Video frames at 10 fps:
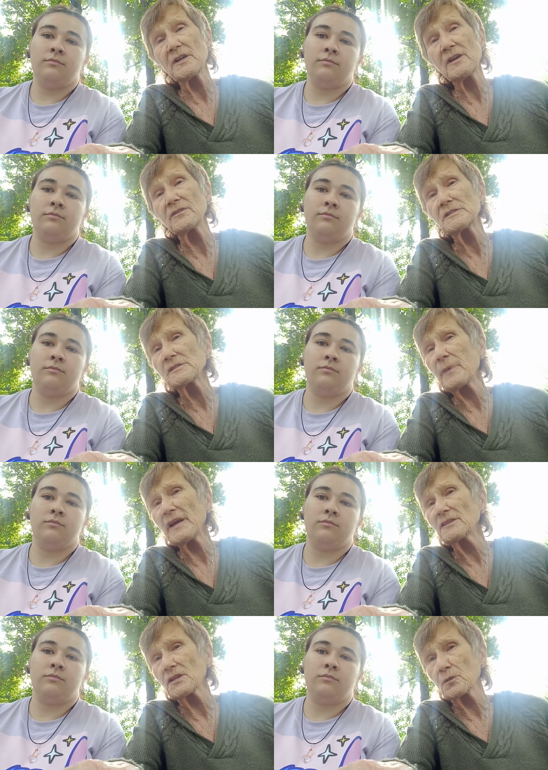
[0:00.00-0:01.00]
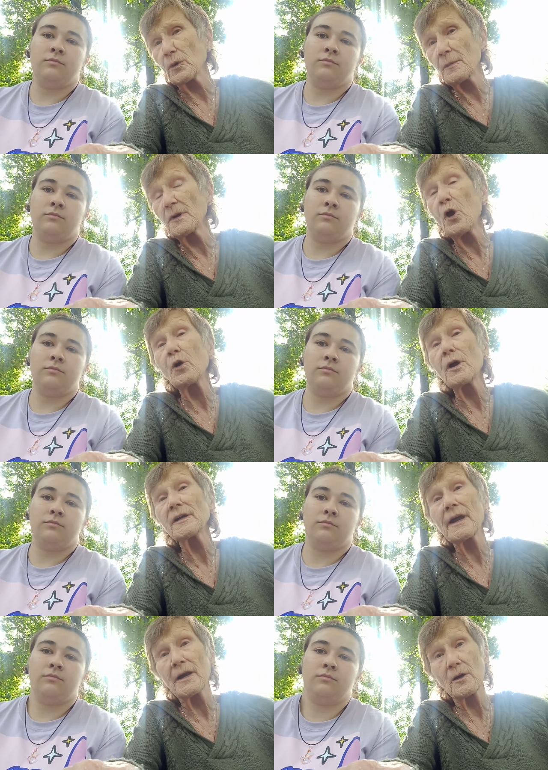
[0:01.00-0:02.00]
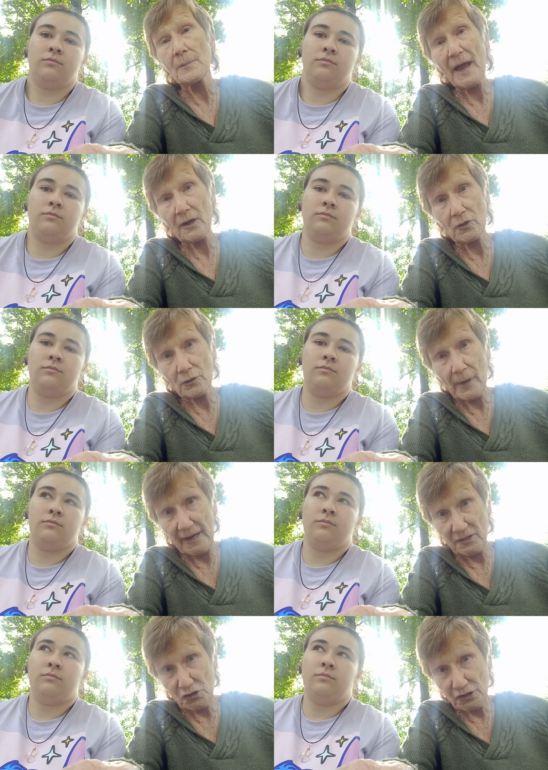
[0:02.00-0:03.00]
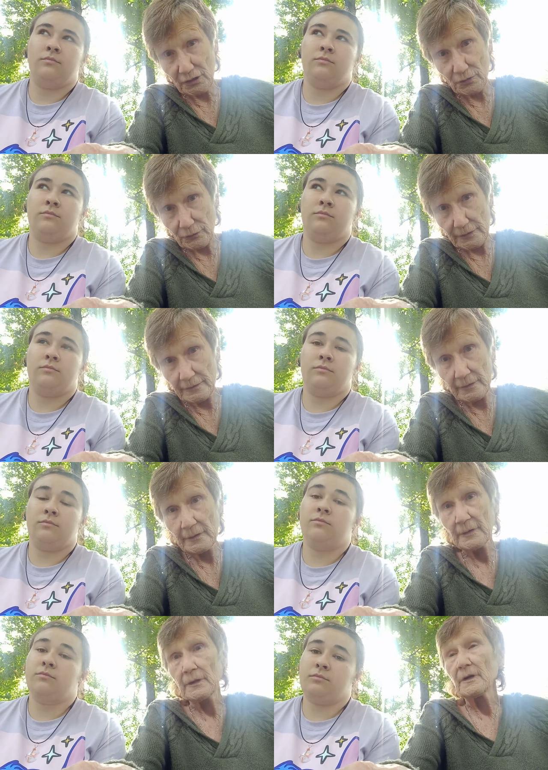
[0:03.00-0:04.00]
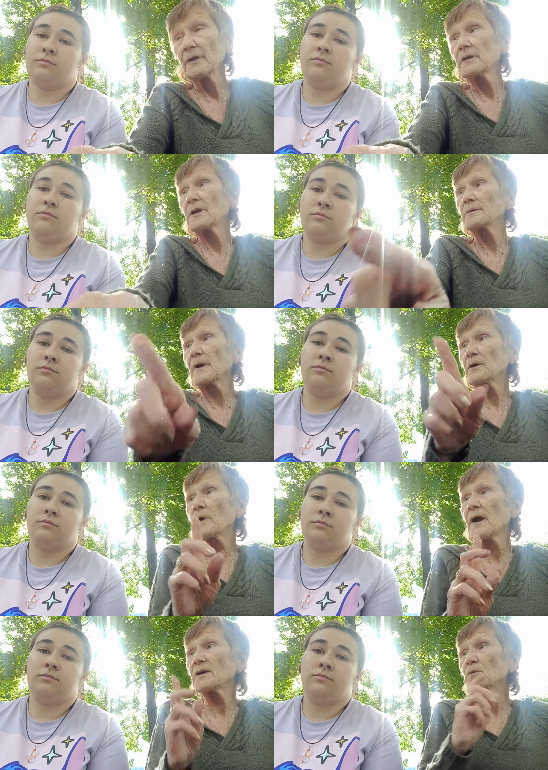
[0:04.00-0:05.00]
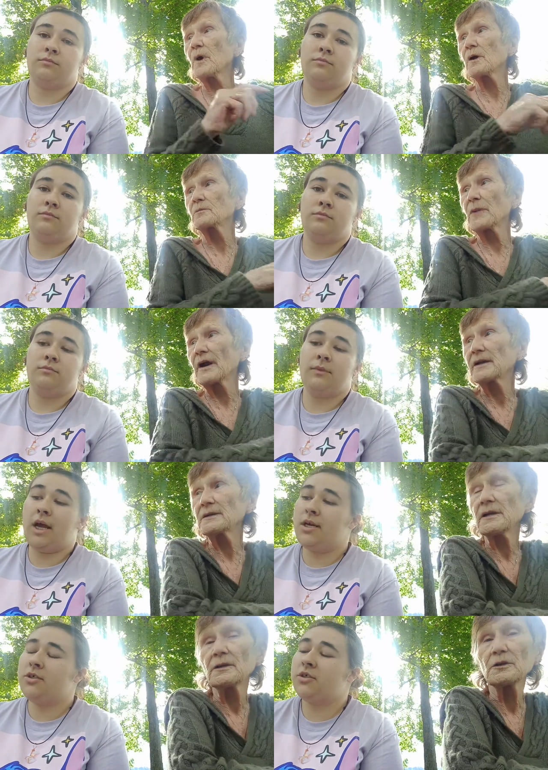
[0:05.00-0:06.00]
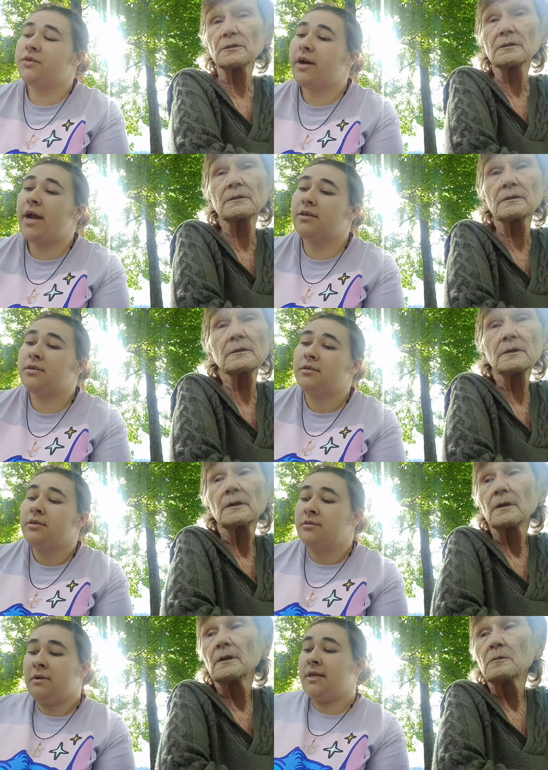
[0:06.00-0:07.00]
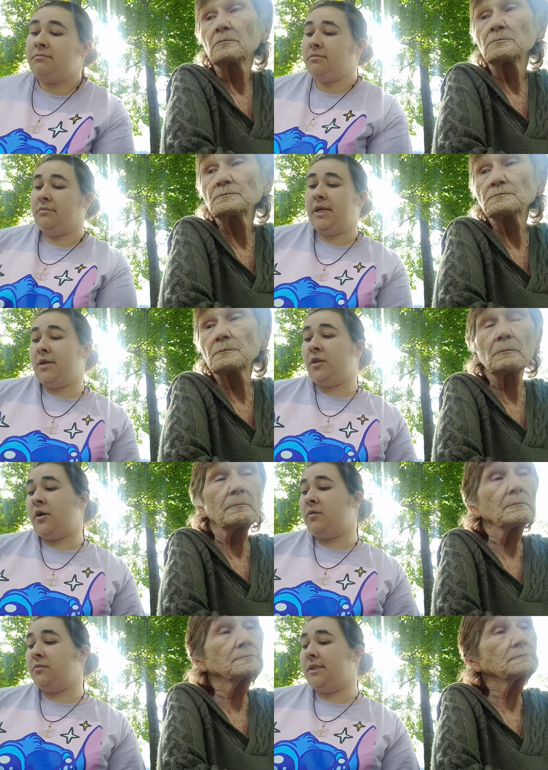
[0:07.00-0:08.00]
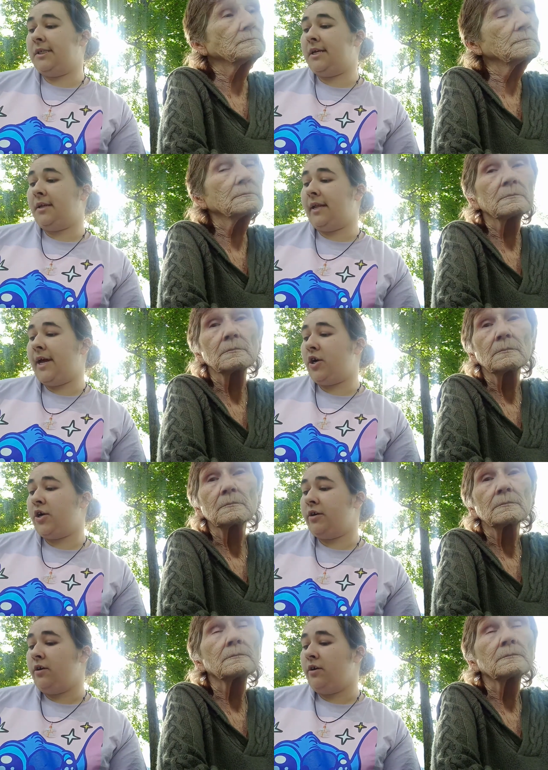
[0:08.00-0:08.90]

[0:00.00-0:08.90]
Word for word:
Speaker 1: to even speak to the woman or care about her grandchildren. Am I right or wrong, Brandy? That is
Speaker 2: correct. And let alone send a letter